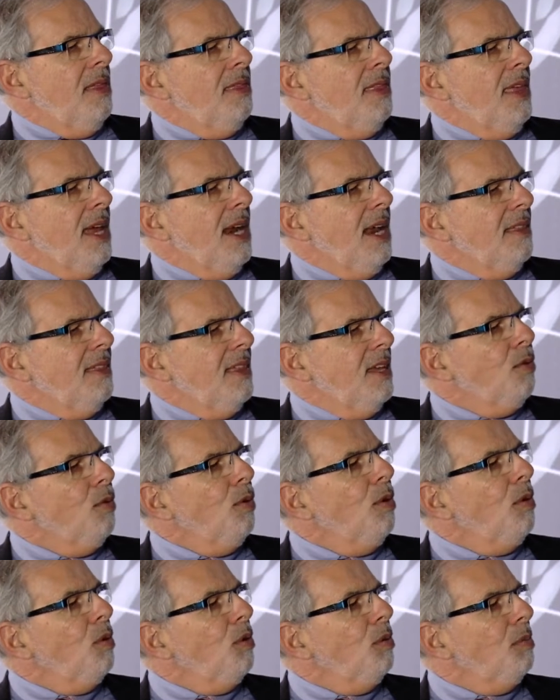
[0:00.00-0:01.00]
then I think
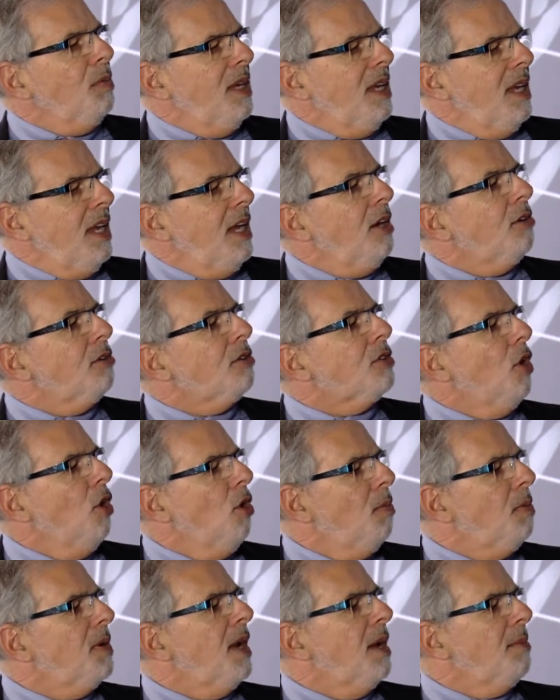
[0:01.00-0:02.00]
we will be eager to
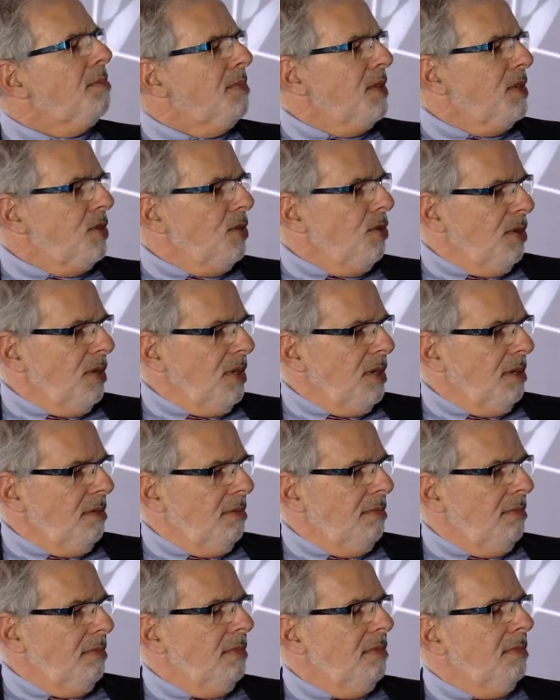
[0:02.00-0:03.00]
open up the door.
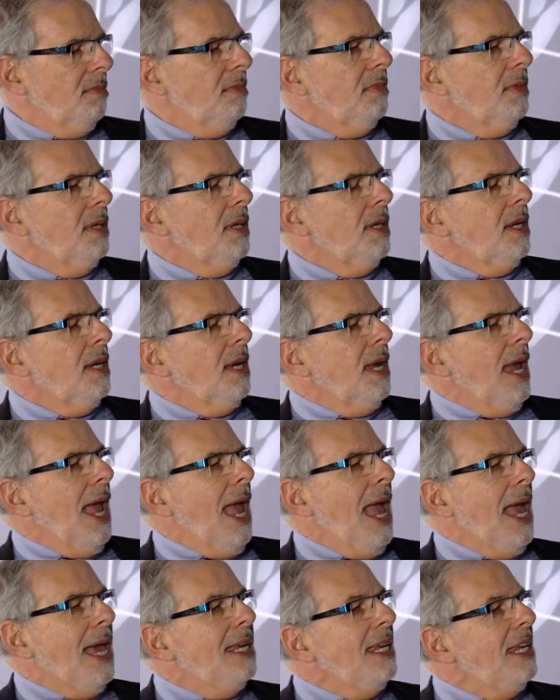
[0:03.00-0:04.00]

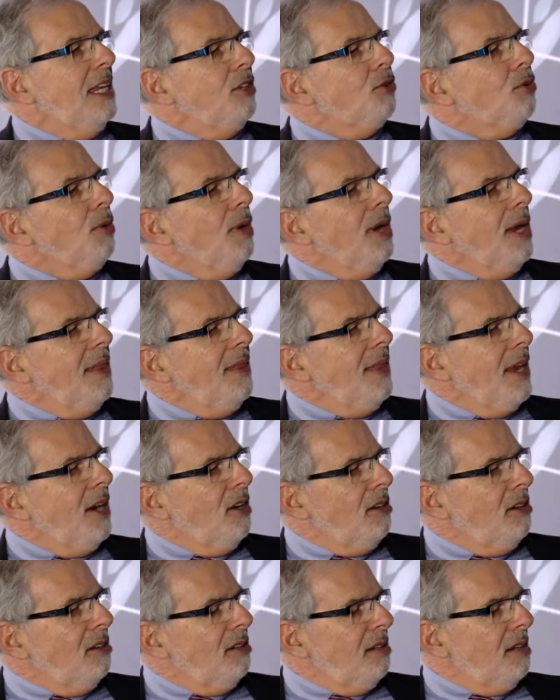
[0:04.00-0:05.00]
And in creating
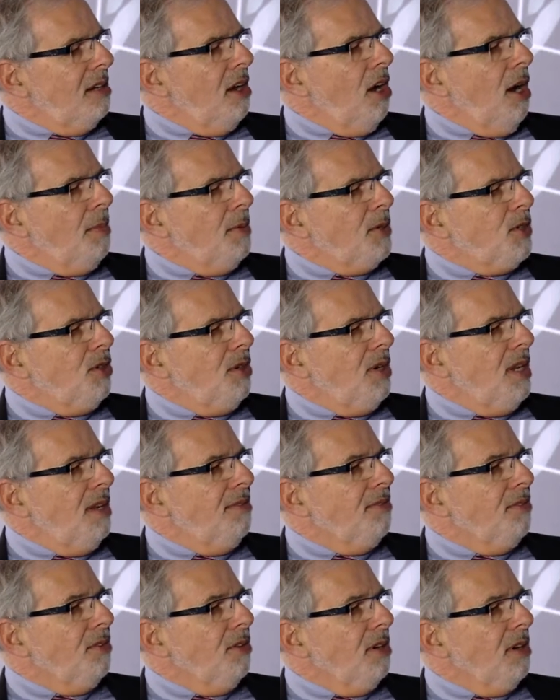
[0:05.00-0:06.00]
that opportunity
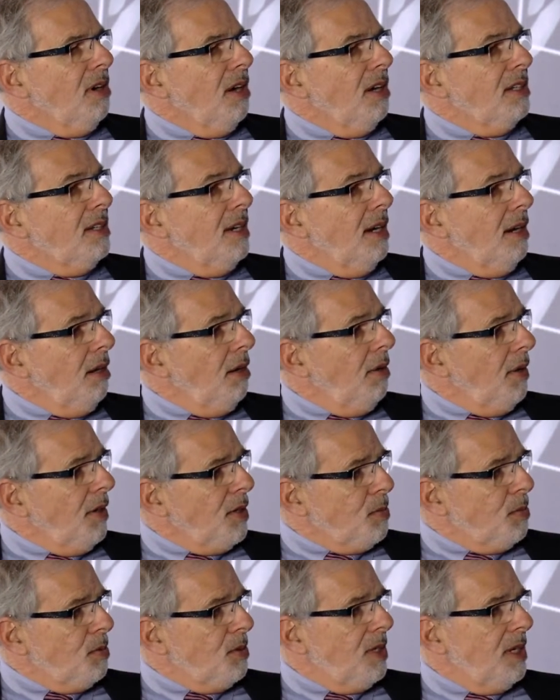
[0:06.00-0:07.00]
for Ontario
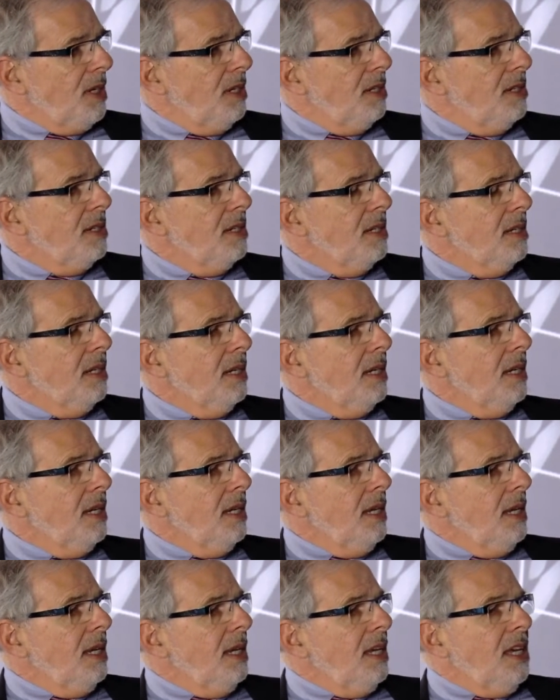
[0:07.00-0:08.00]
expertise,
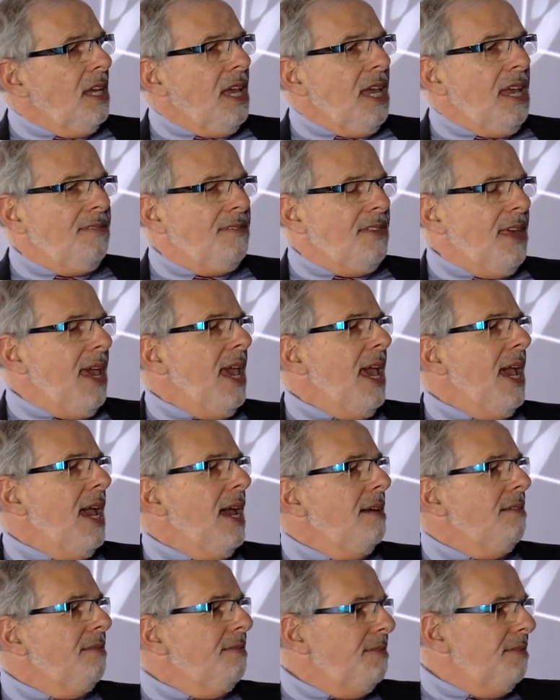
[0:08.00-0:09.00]
if
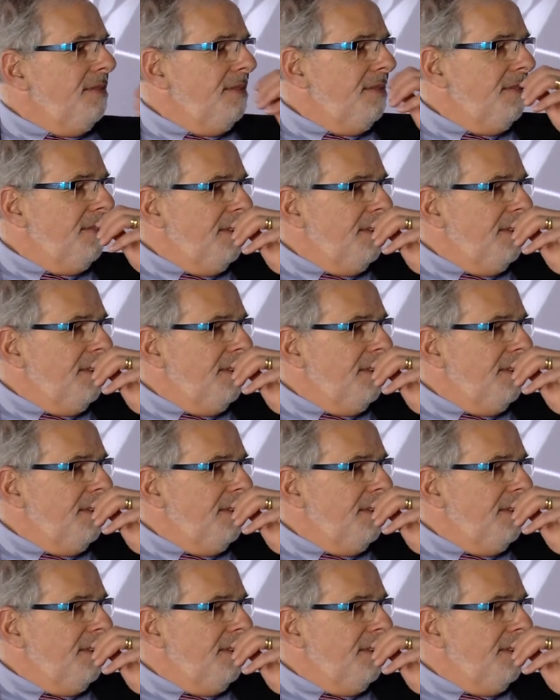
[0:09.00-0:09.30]
an